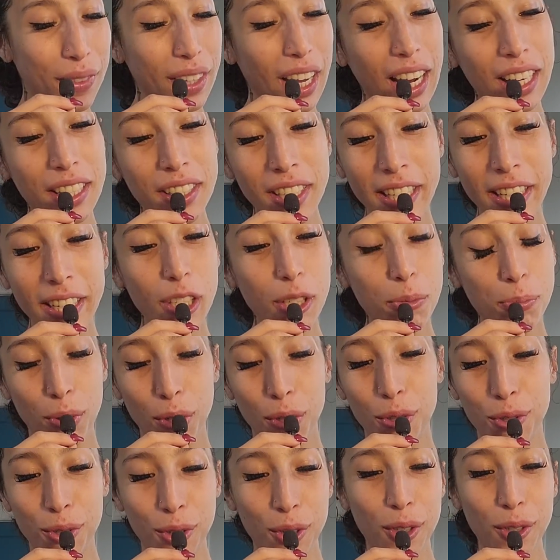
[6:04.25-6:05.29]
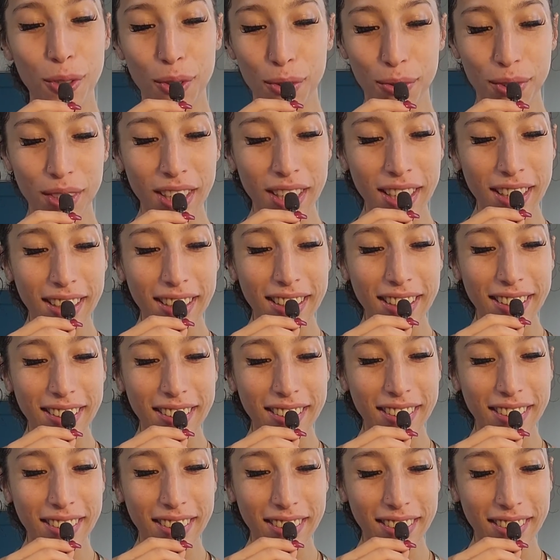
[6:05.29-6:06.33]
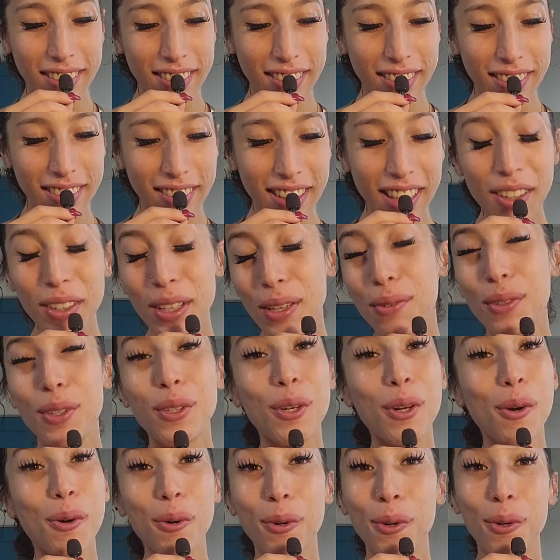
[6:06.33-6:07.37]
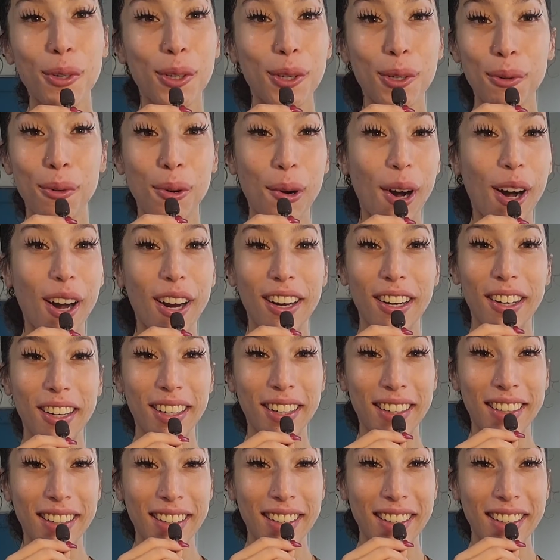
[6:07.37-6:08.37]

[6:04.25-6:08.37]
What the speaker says: Ideas preserved. They don't even know who you are.